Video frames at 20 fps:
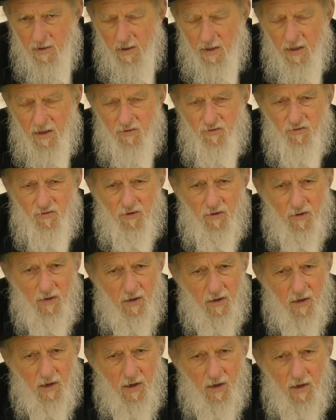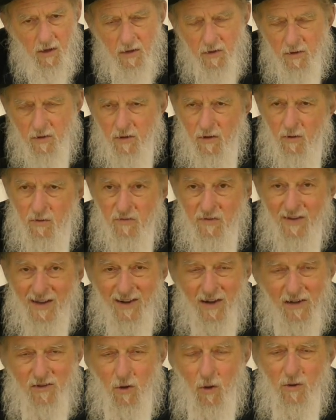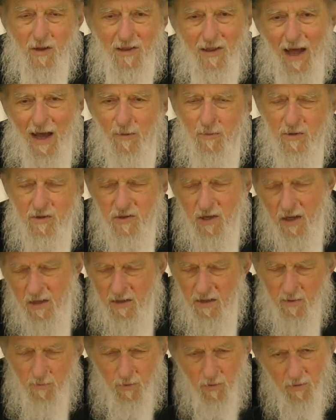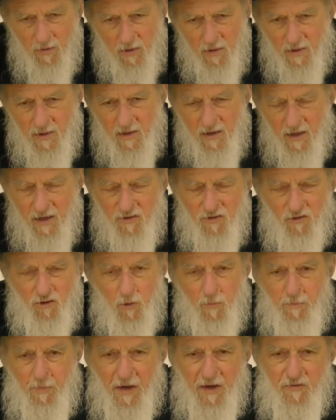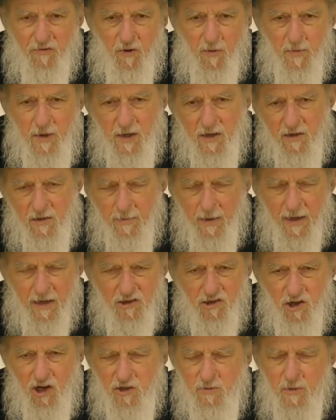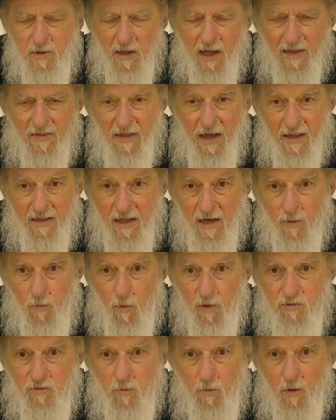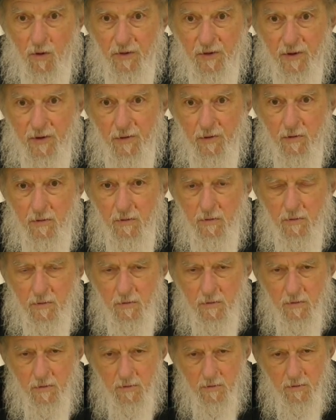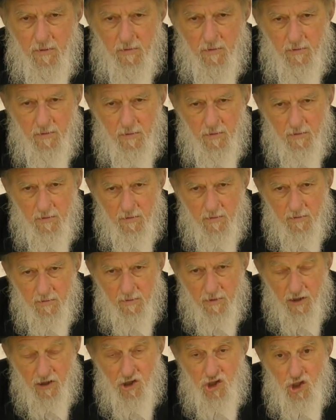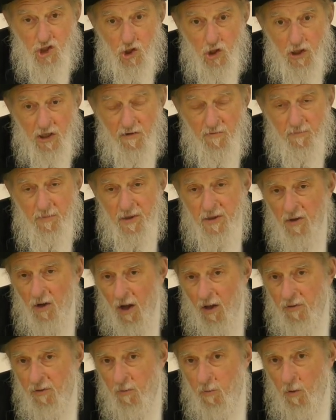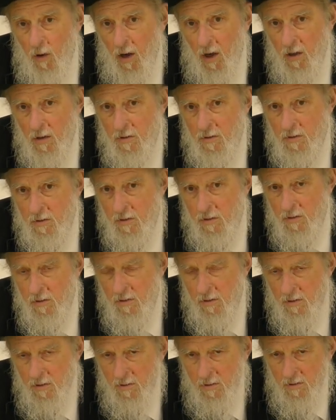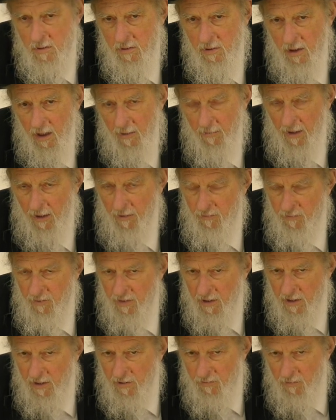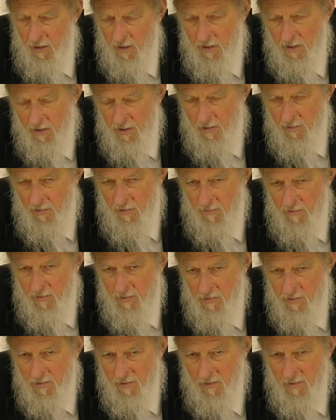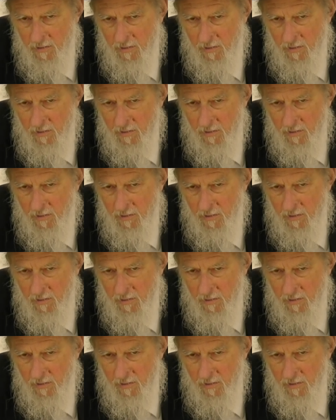It's, you know, the gadol alai, we say in Hebrew. It's too big for me to make a judgment like that, that it wasn't worth it. That should have been otherwise. Am I really running the universe?